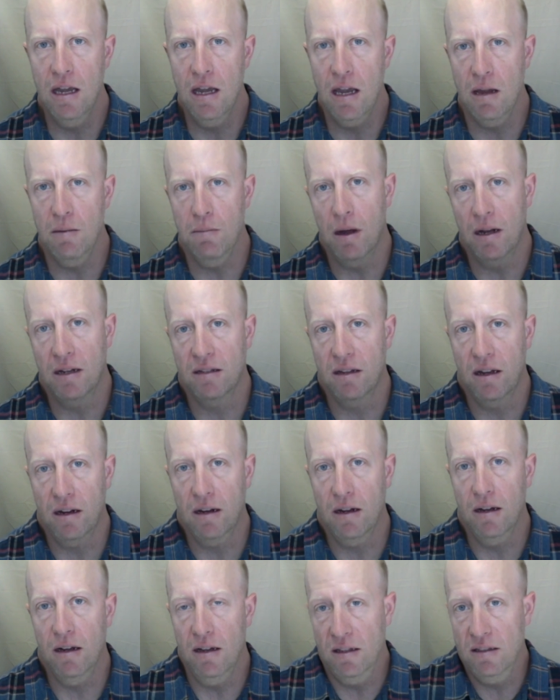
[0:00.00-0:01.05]
in my psych
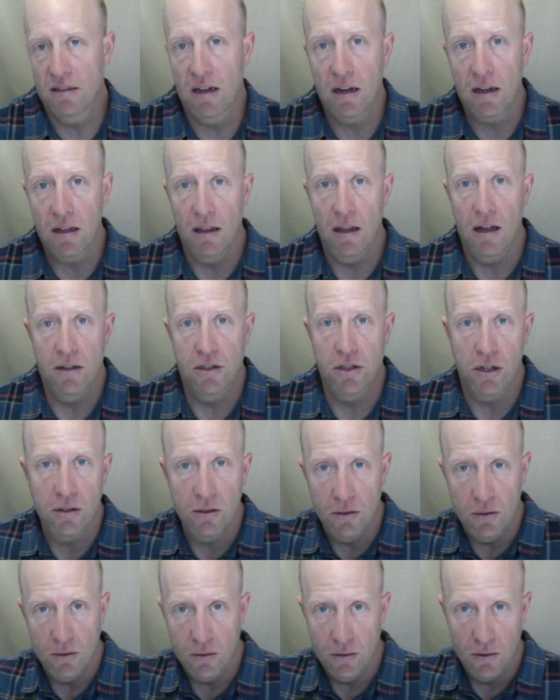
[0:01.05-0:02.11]
uh,
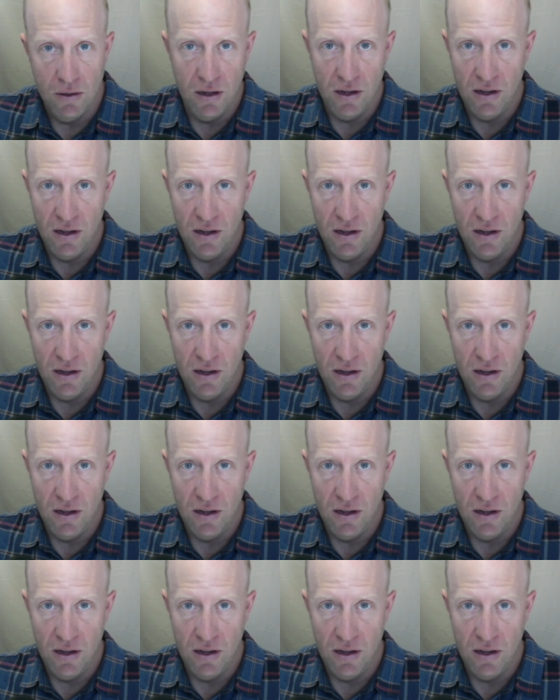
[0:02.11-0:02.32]
psychological